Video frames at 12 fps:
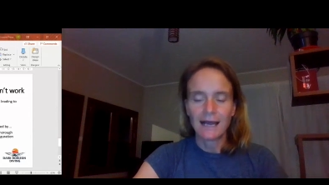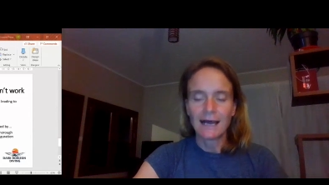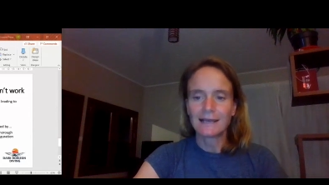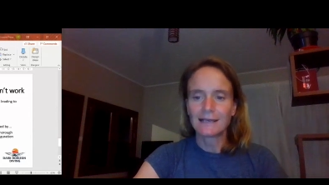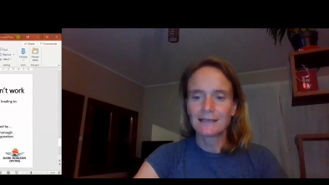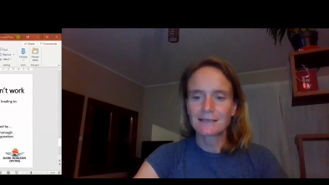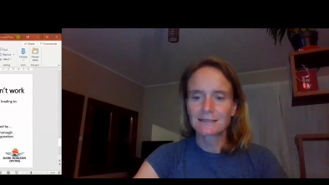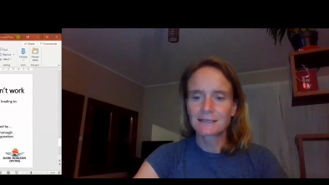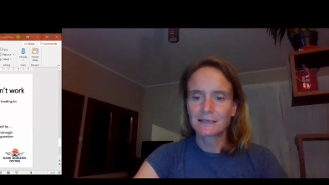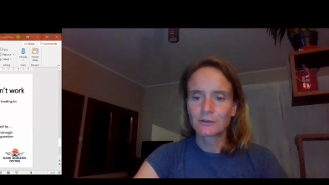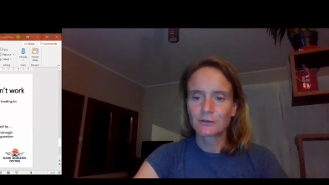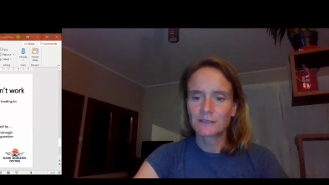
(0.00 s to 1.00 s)
Hi Leslie,
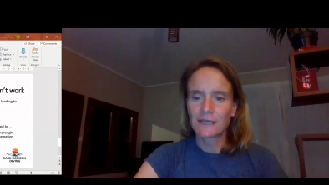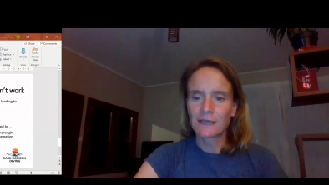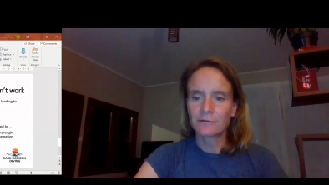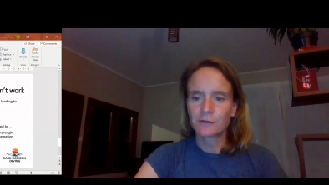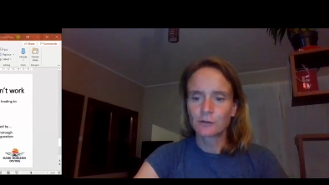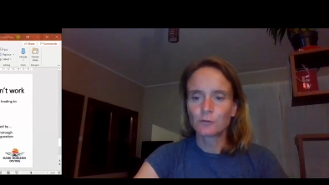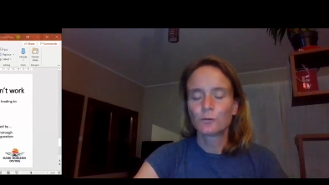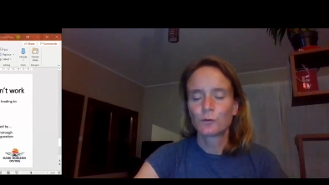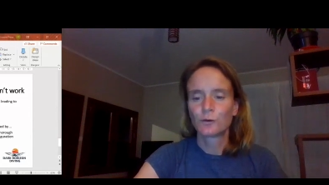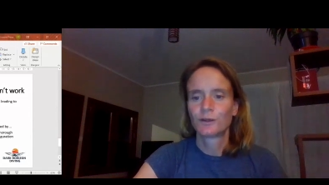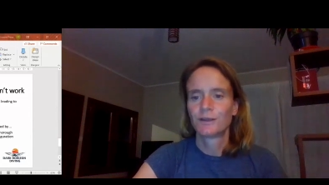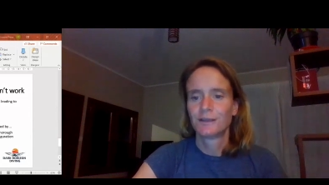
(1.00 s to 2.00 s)
good to have you.
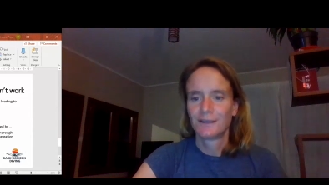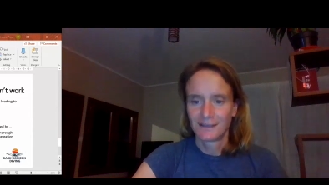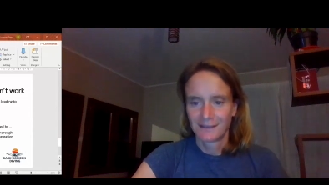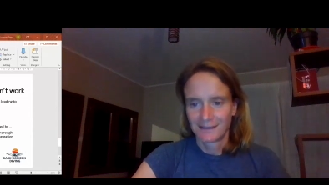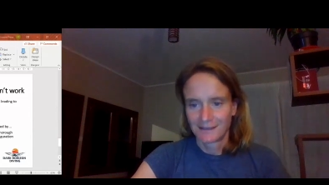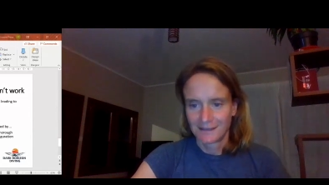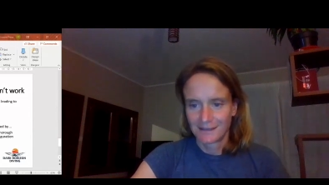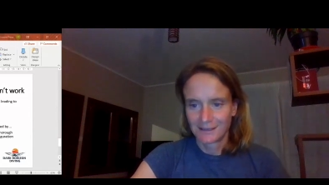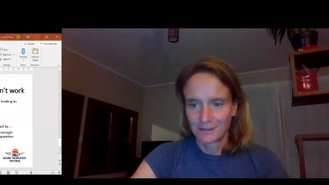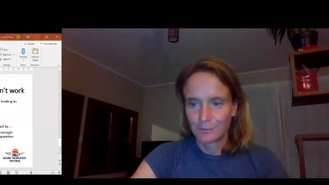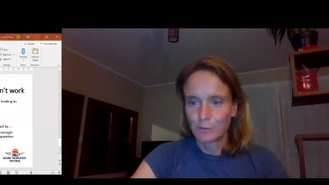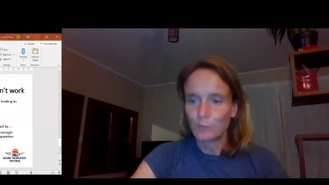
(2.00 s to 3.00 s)

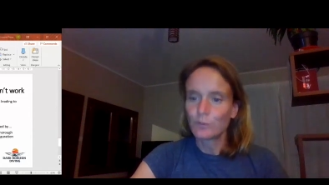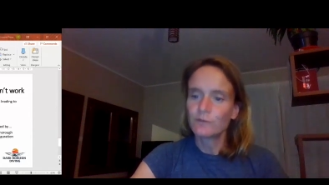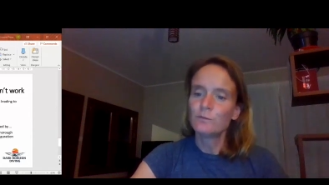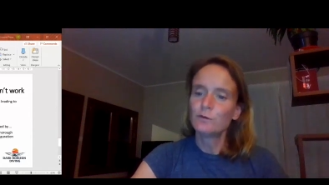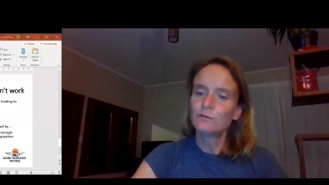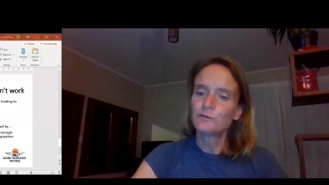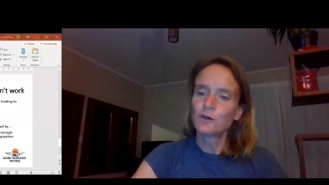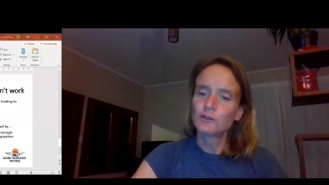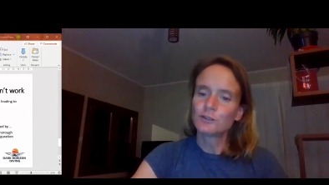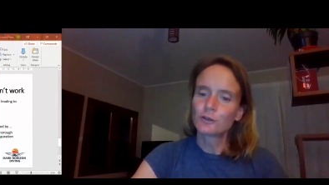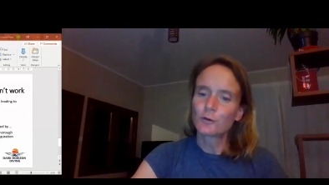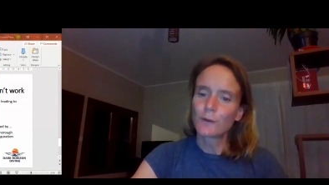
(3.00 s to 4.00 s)
We've moved on
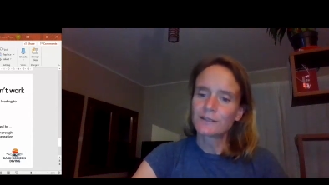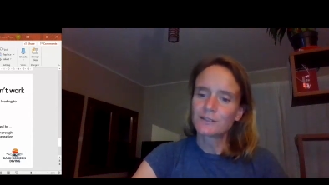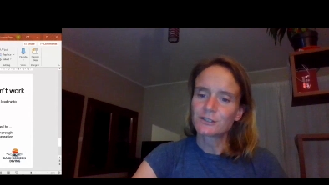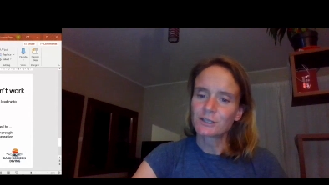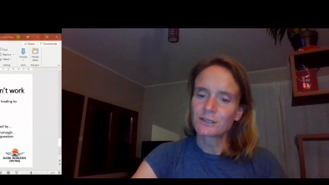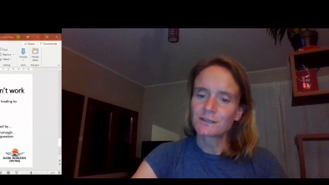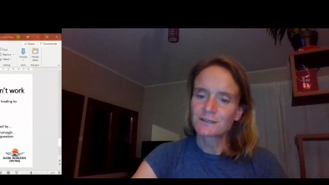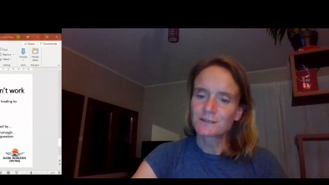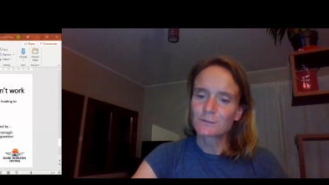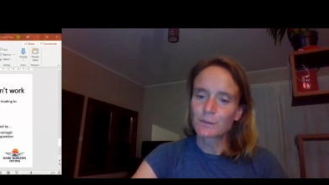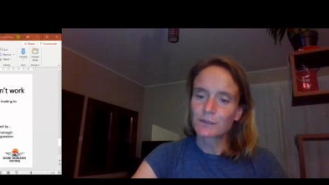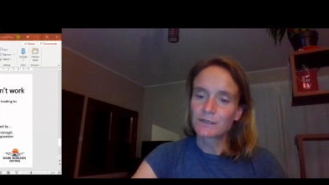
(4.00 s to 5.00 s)
to questions,
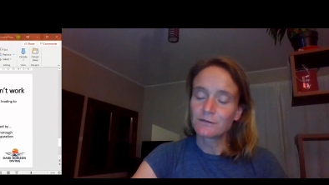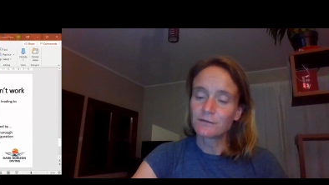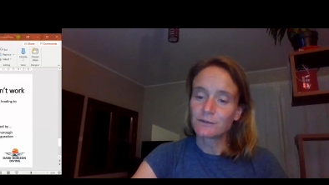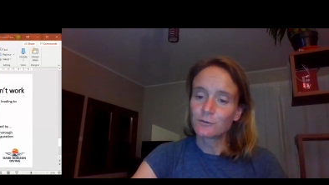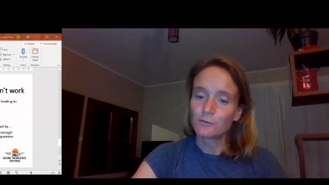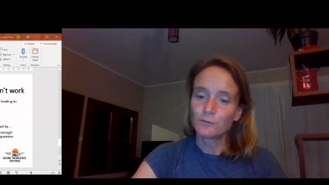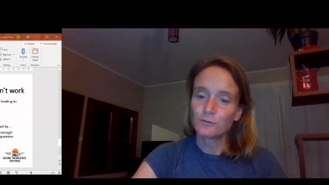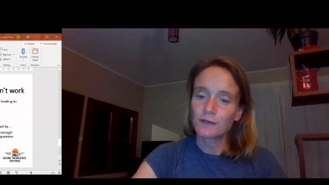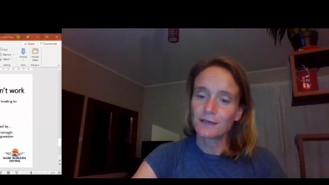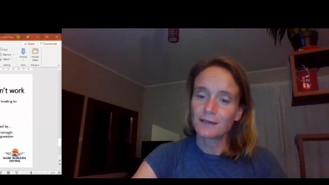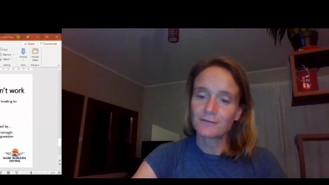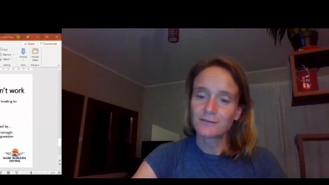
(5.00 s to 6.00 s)
but if you
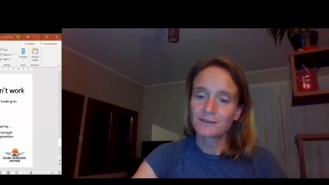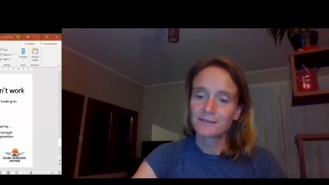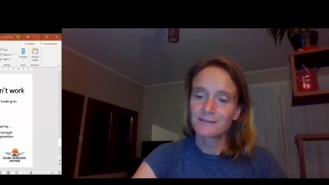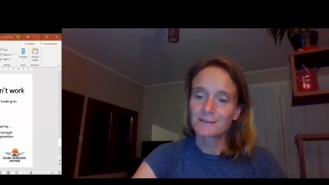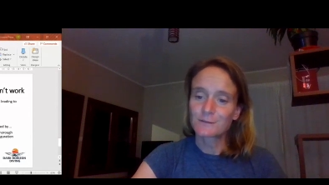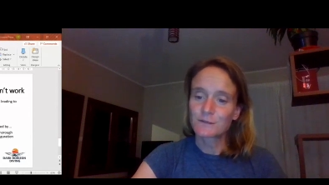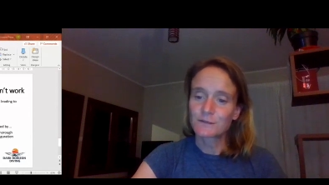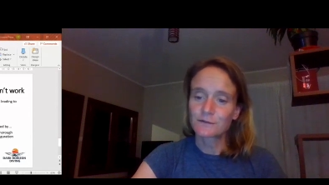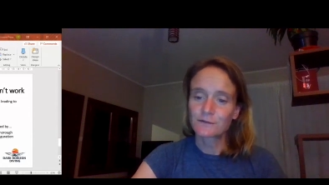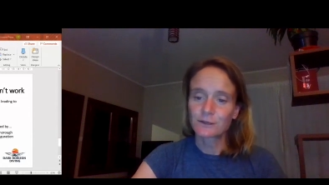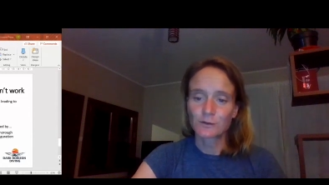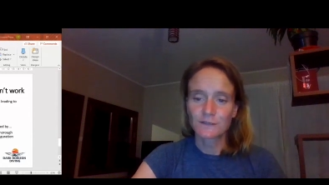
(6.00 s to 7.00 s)
have anything
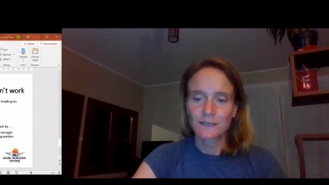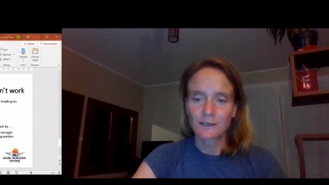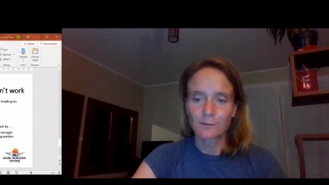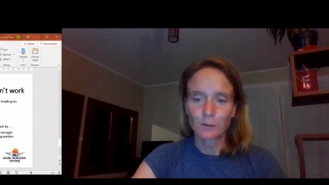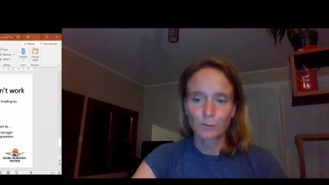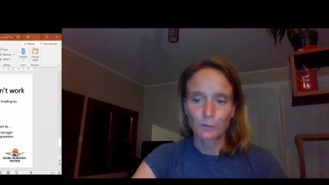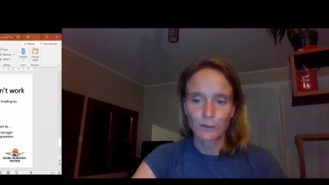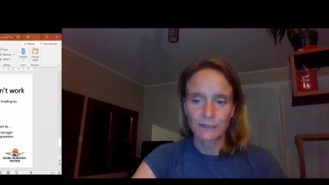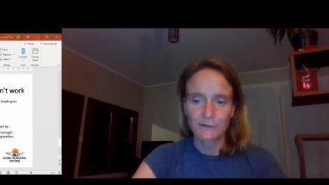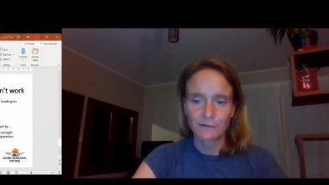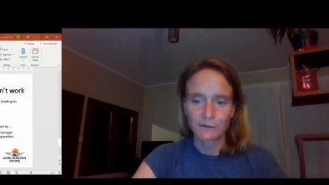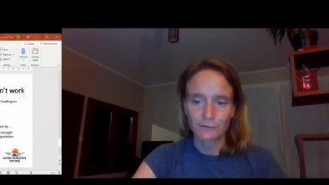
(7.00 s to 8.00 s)
specific on side mount,
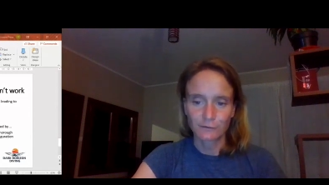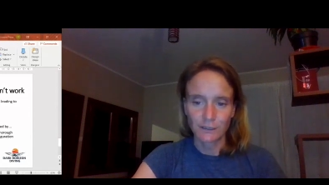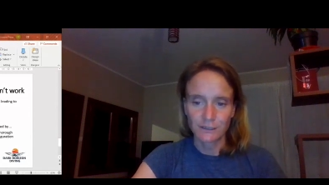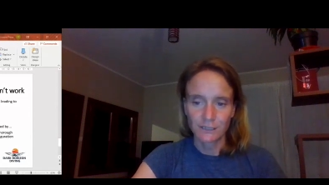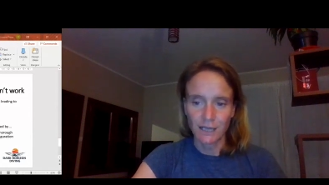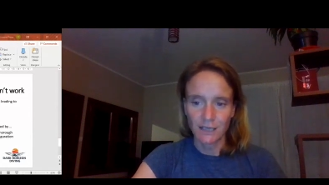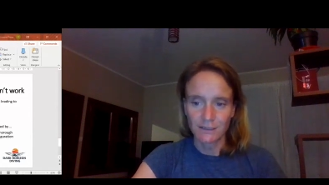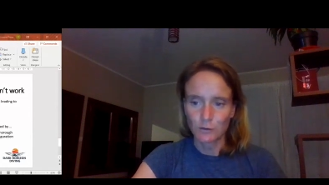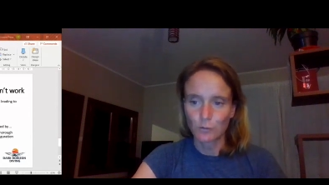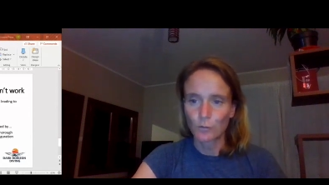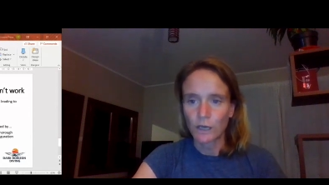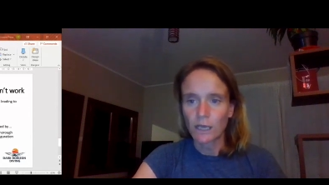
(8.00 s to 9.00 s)
please feel free to ask
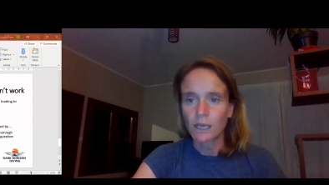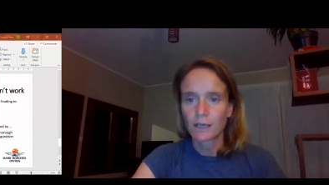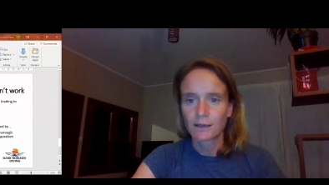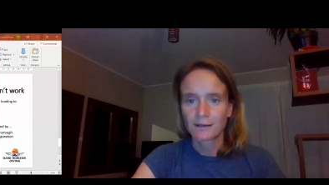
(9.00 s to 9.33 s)
away.